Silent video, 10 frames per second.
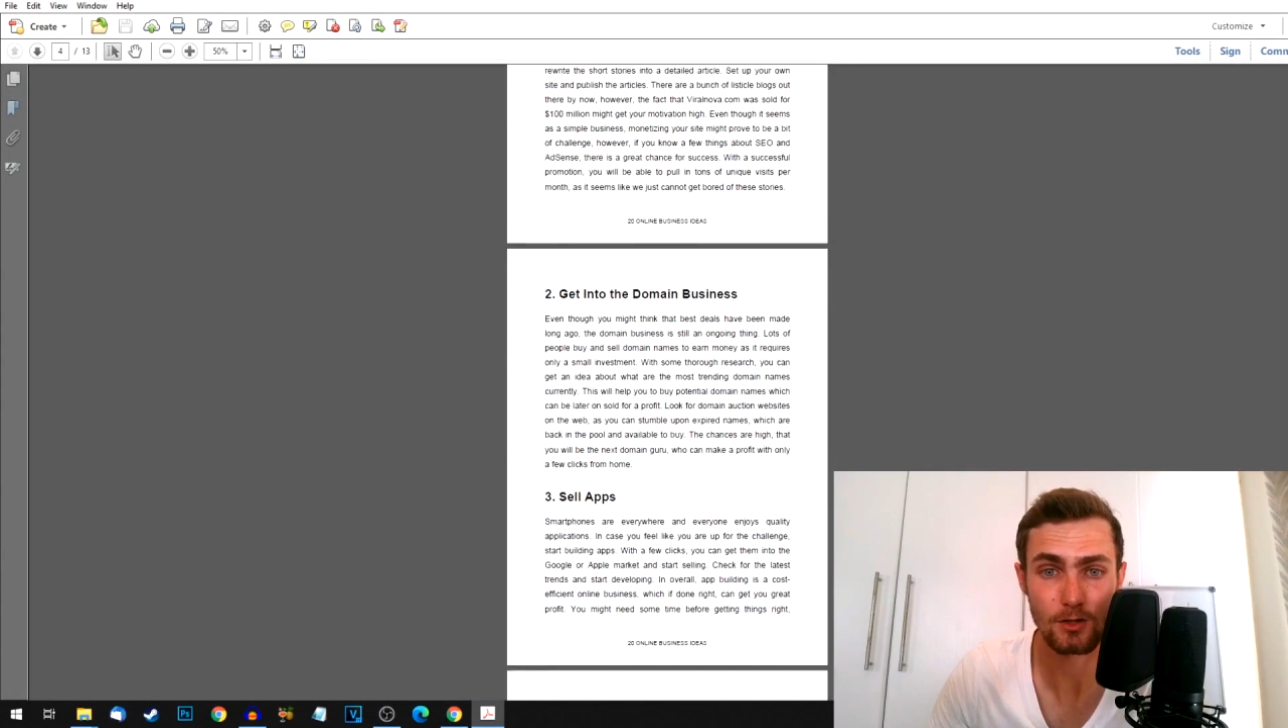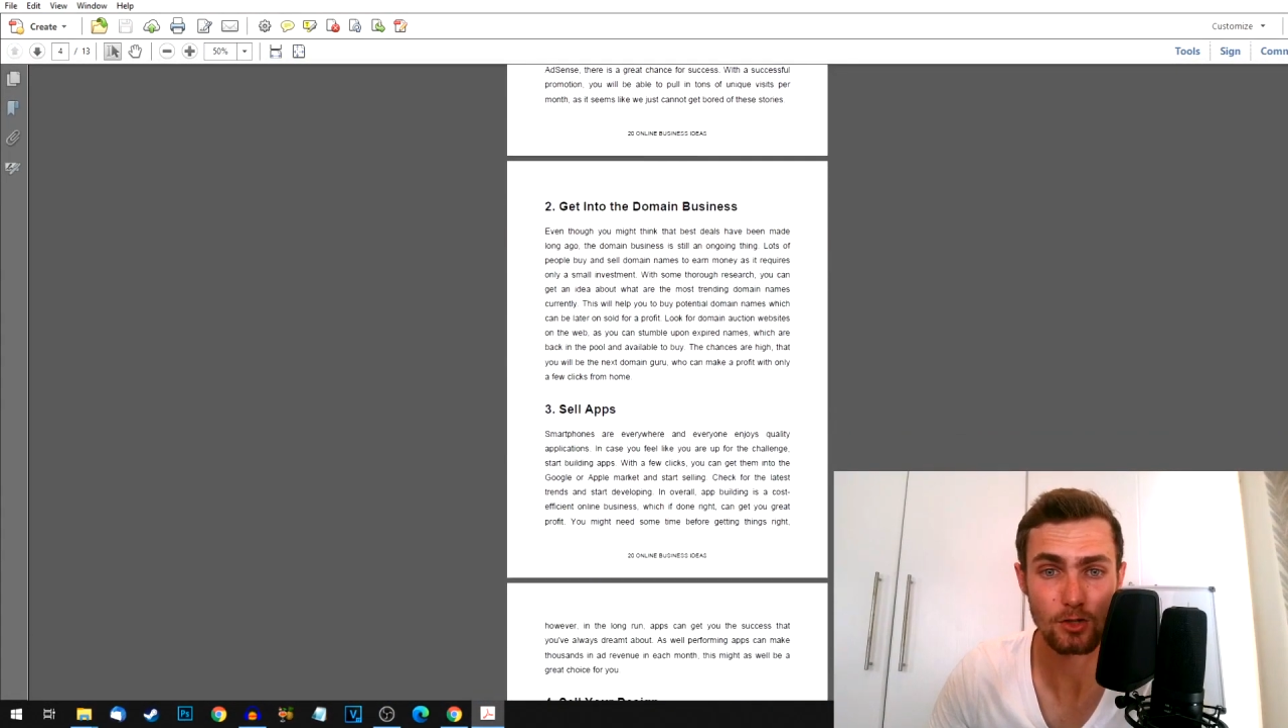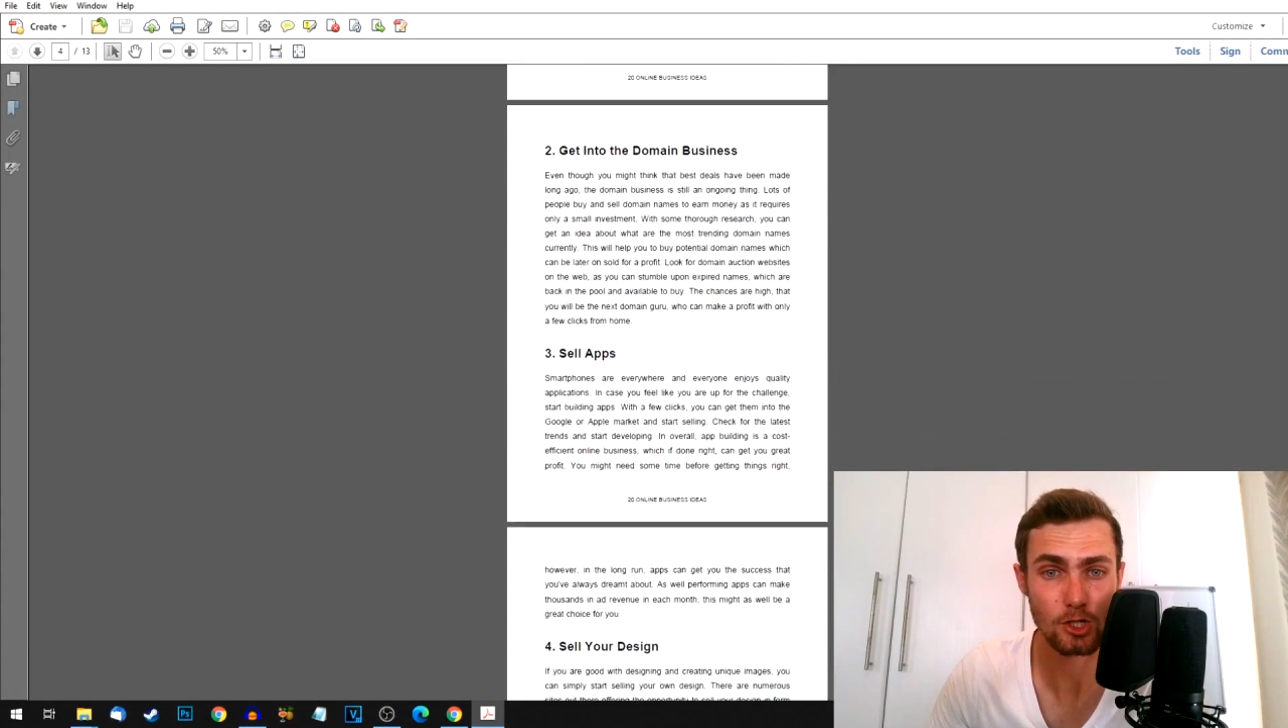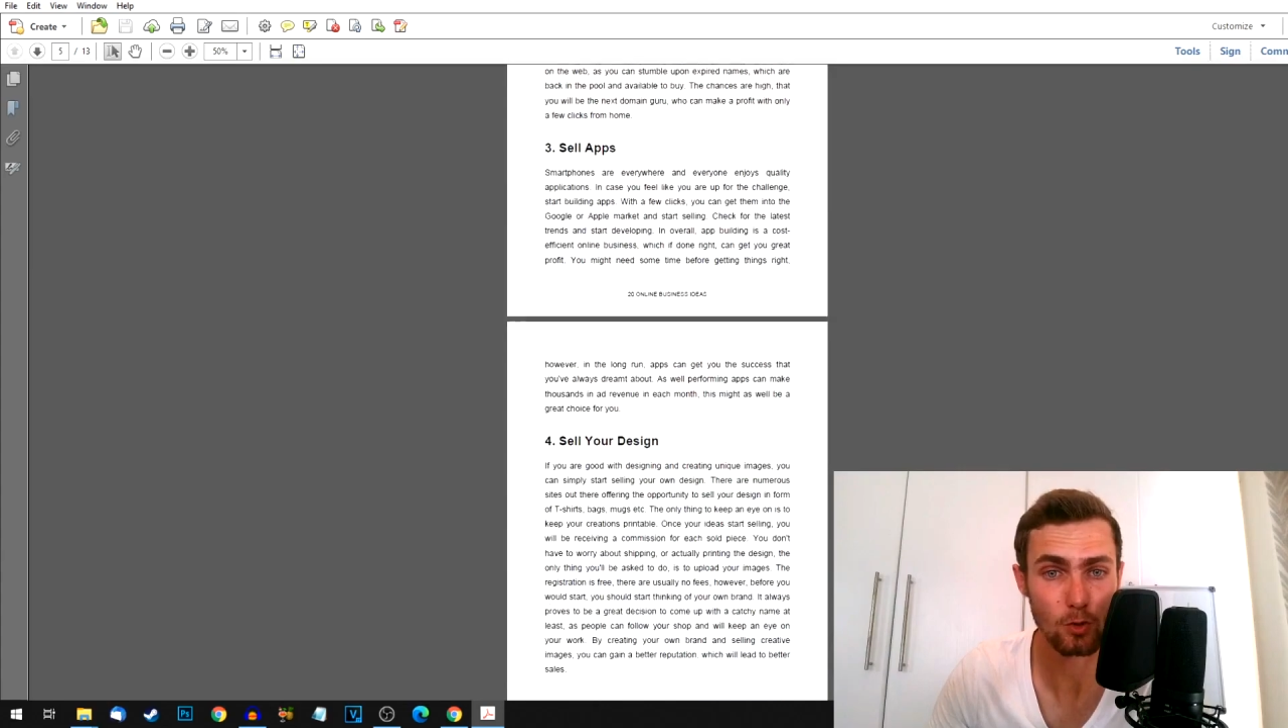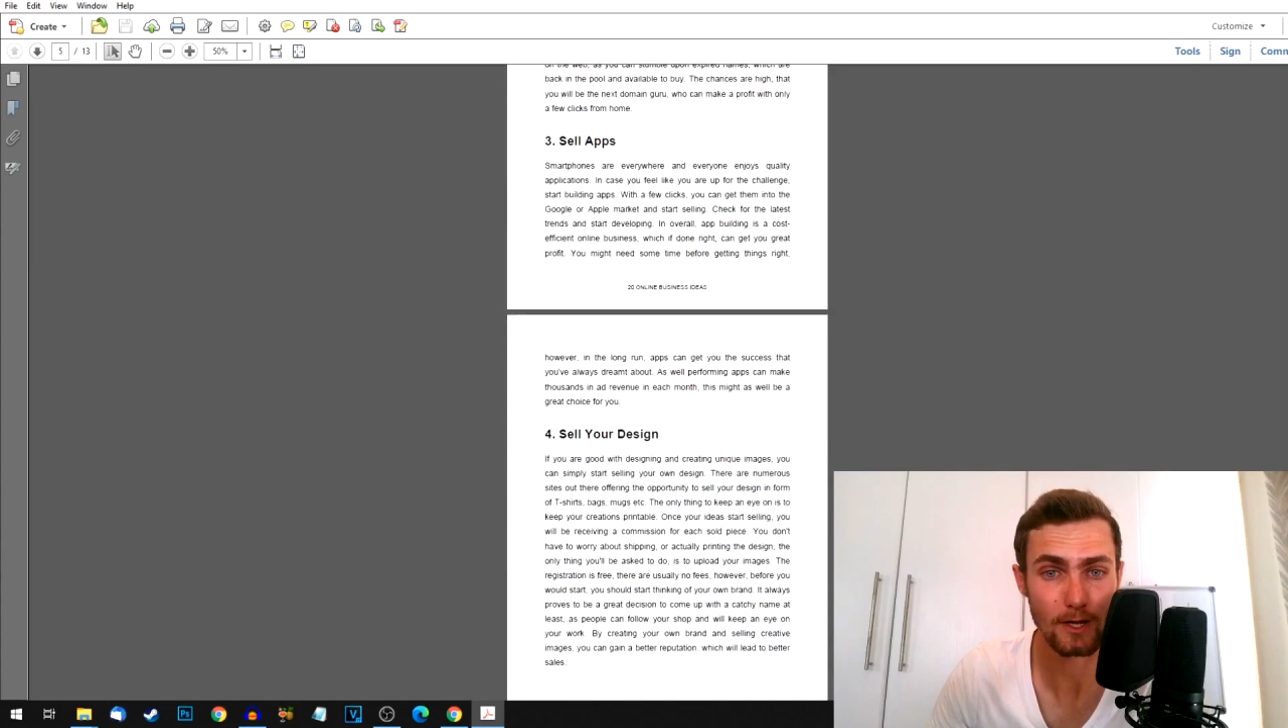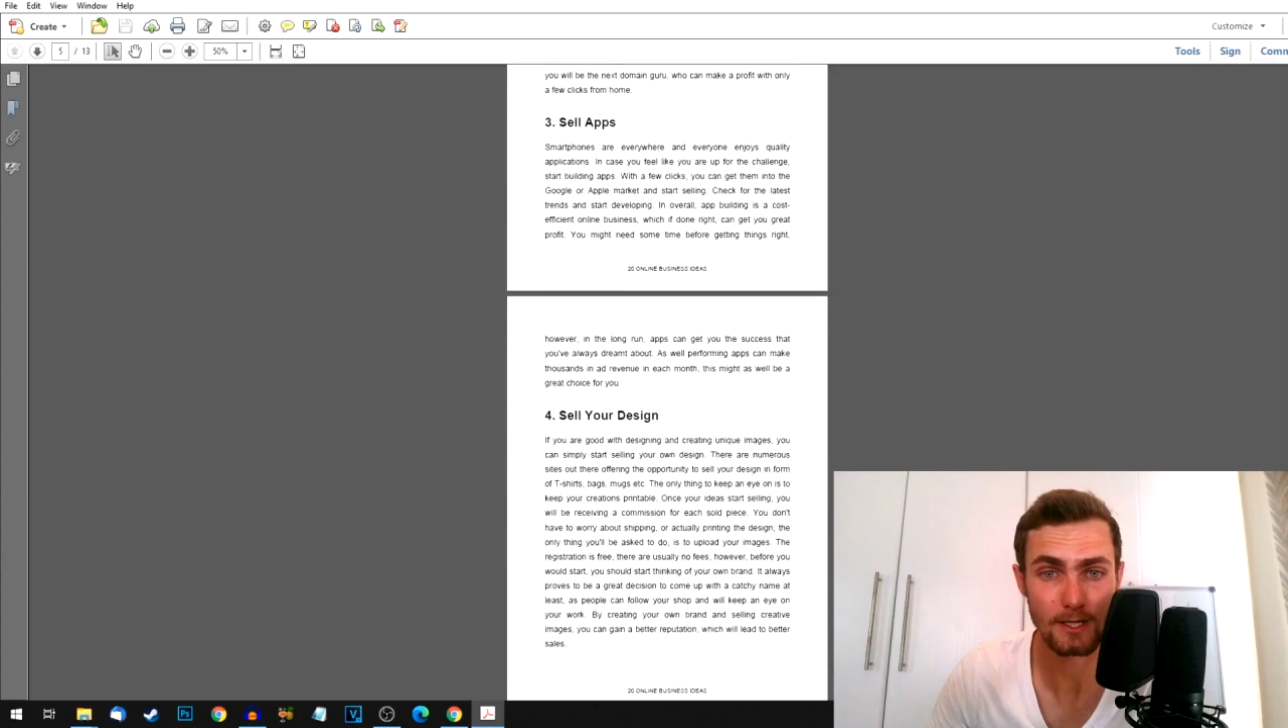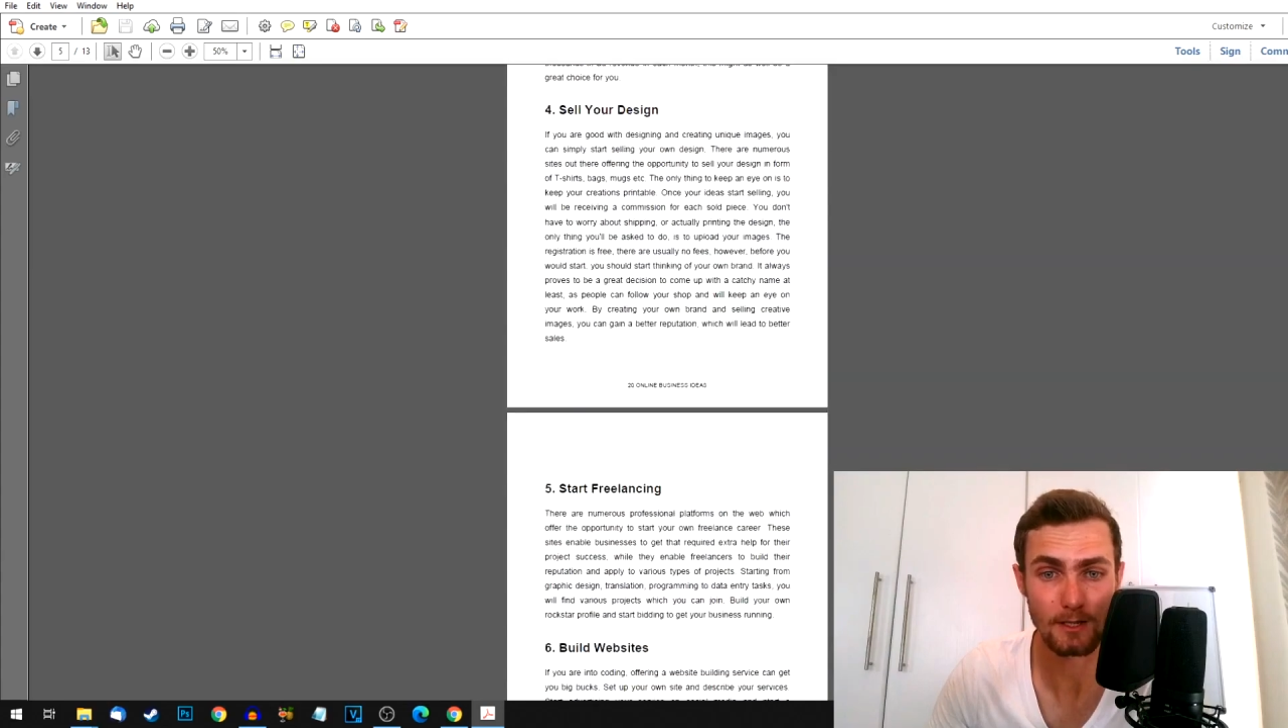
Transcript: 20